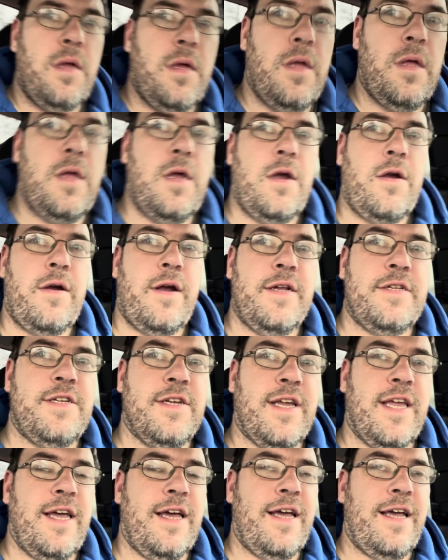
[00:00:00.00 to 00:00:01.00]
All right,
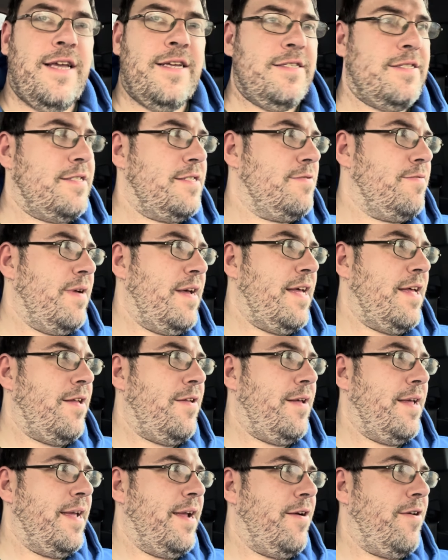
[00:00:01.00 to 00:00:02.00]
you guys.
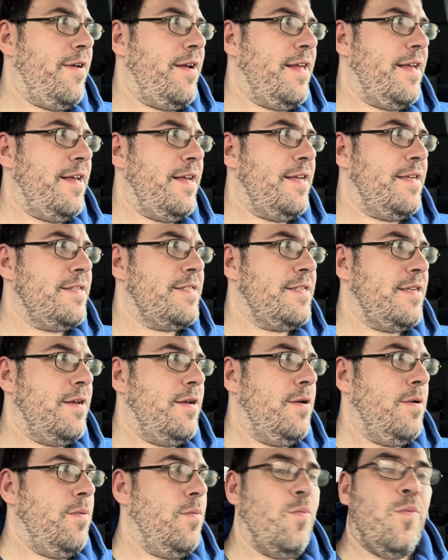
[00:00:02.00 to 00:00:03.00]
Well, here it is.
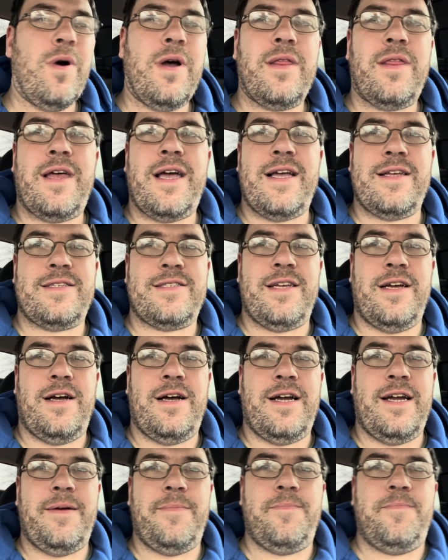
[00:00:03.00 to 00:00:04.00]
One last
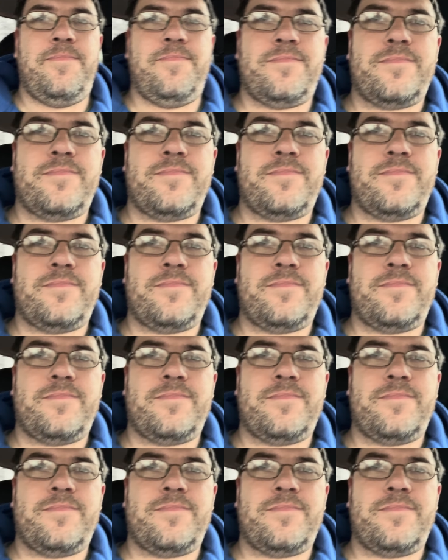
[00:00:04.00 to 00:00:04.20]
time